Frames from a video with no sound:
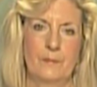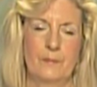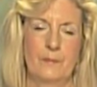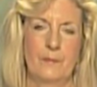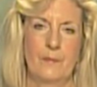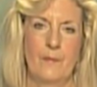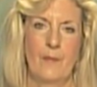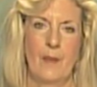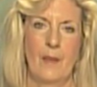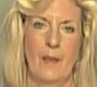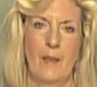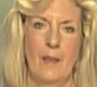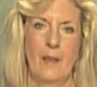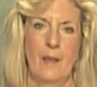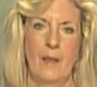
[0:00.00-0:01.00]

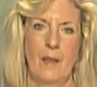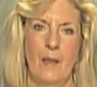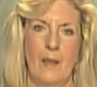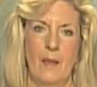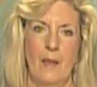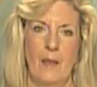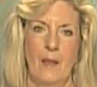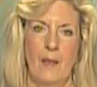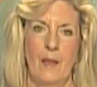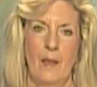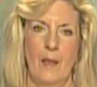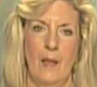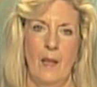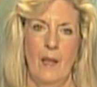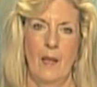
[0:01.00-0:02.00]

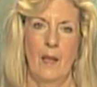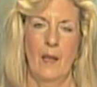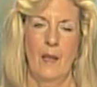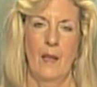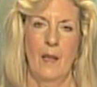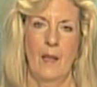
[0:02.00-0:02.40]
(silence)